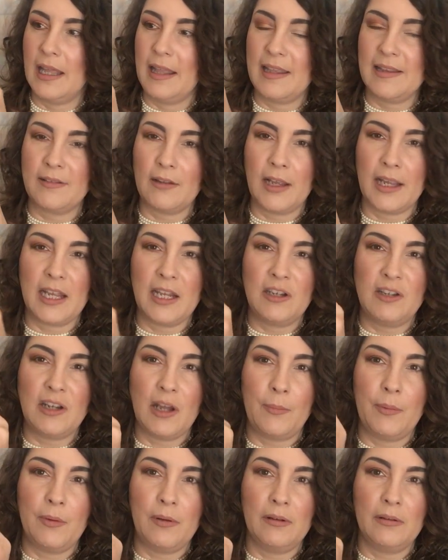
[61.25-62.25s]
It's like a
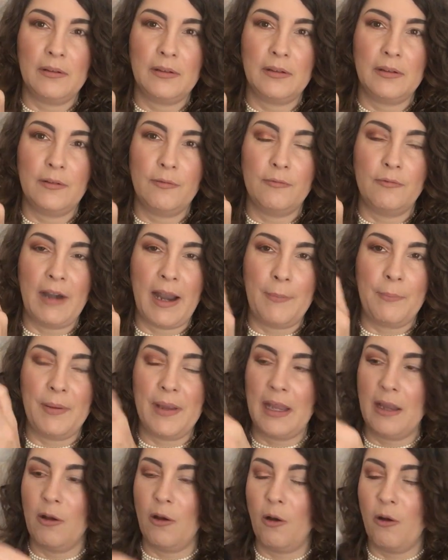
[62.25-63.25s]
double
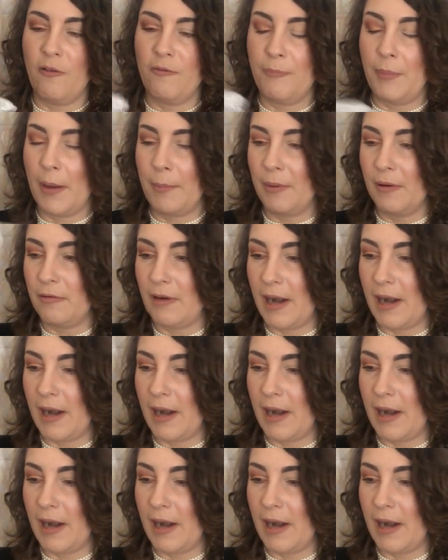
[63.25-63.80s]
wrapping of bubble